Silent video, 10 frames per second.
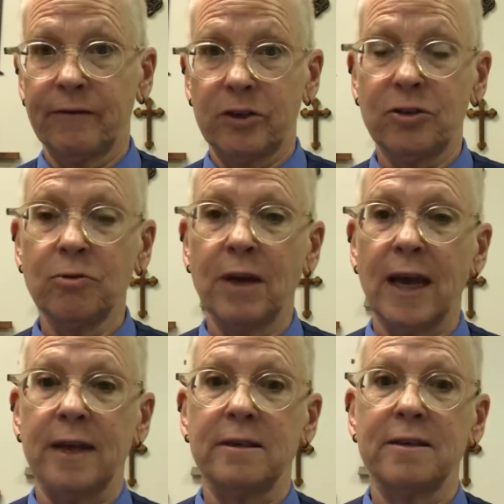the
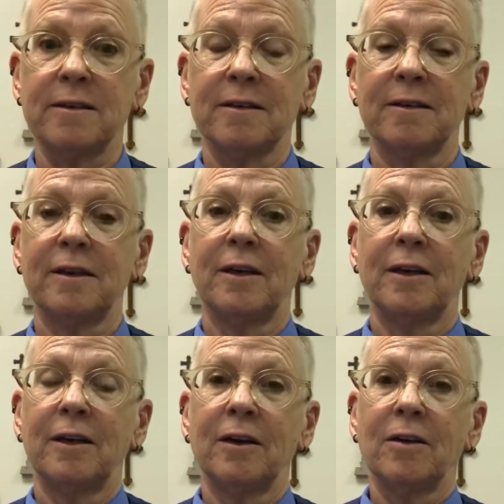suitcase,
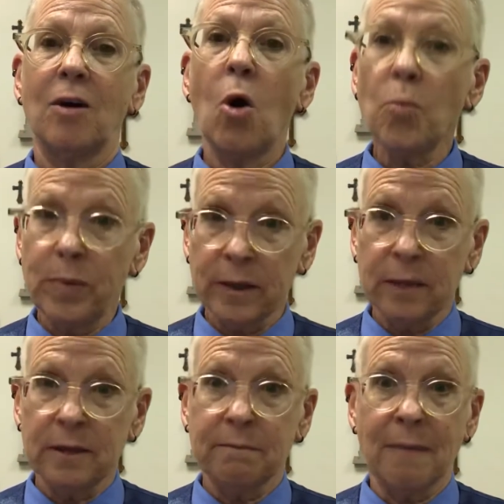
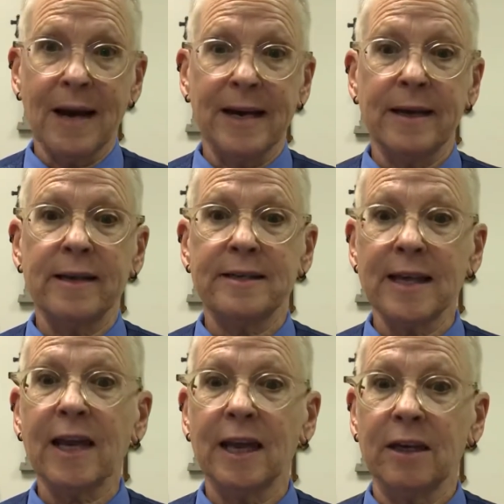opened my
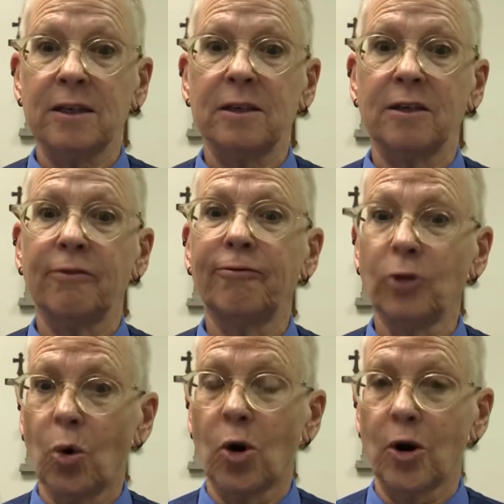second
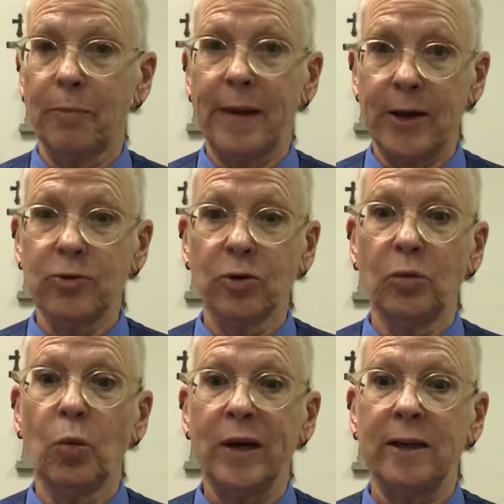floor
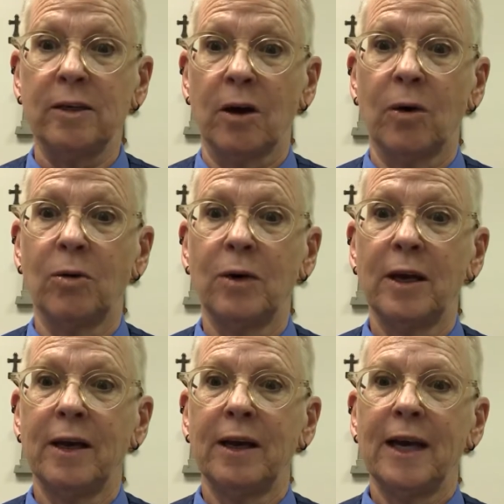bedroom window,
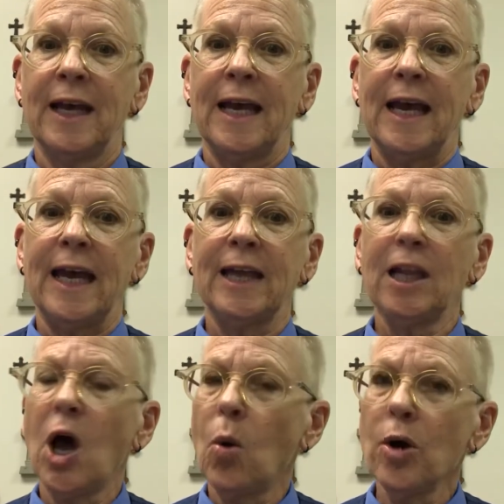and
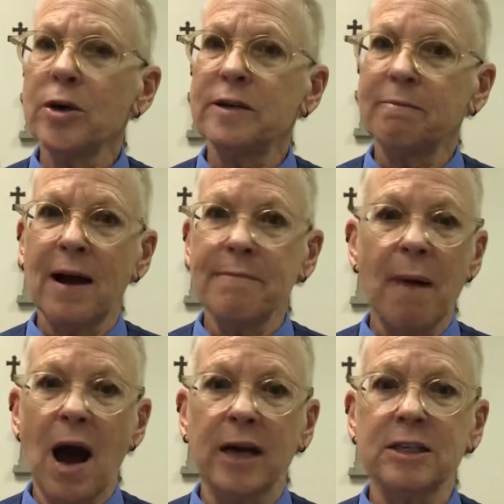lowered my
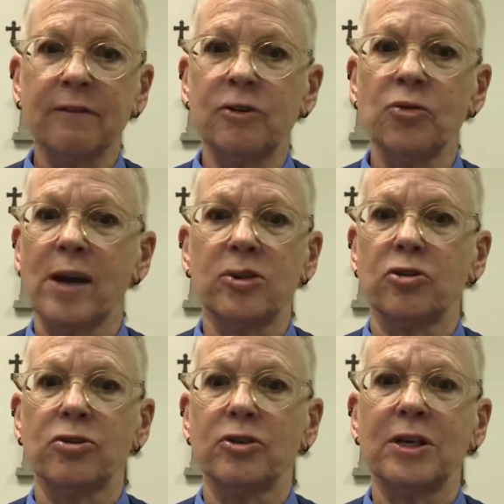box of
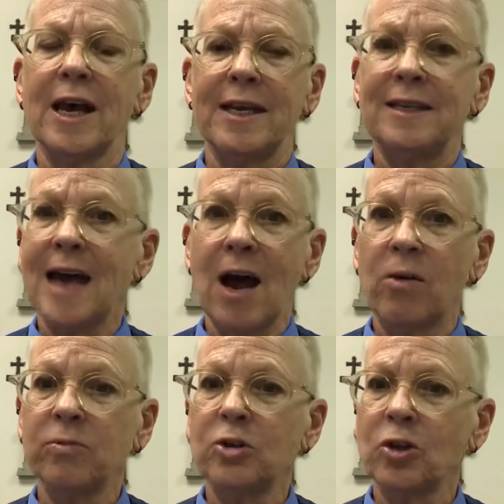treasures
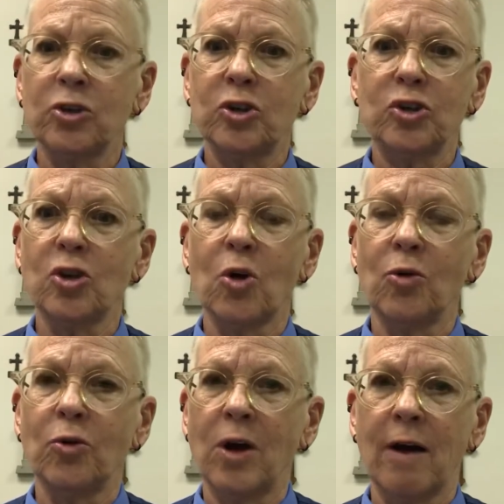down to the
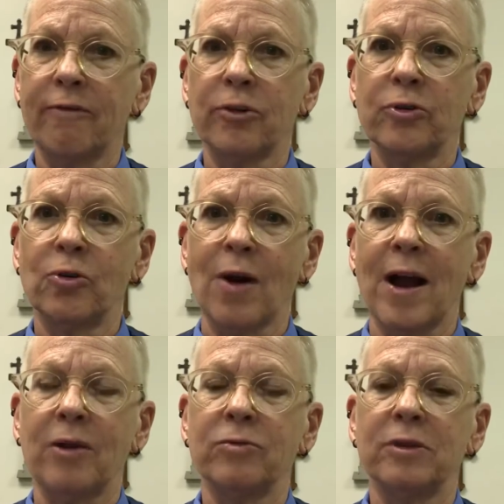snow-covered
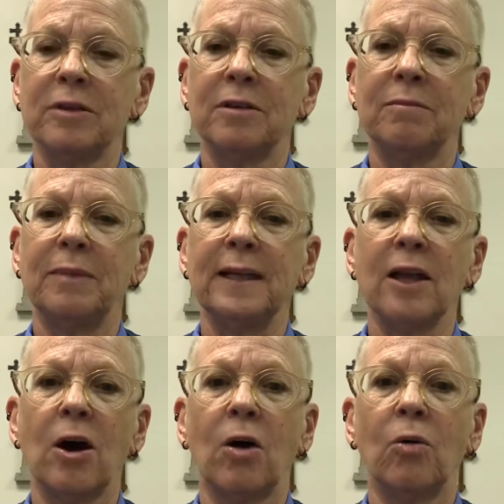ground
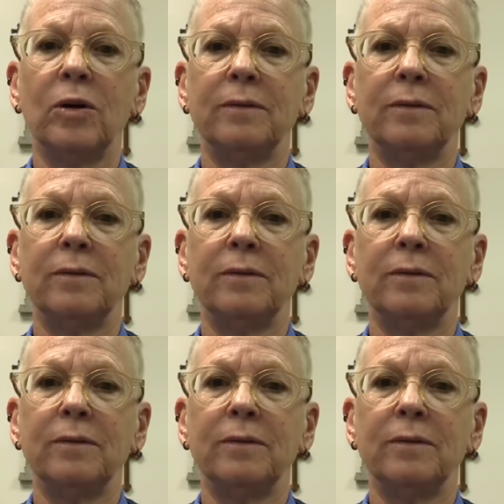below.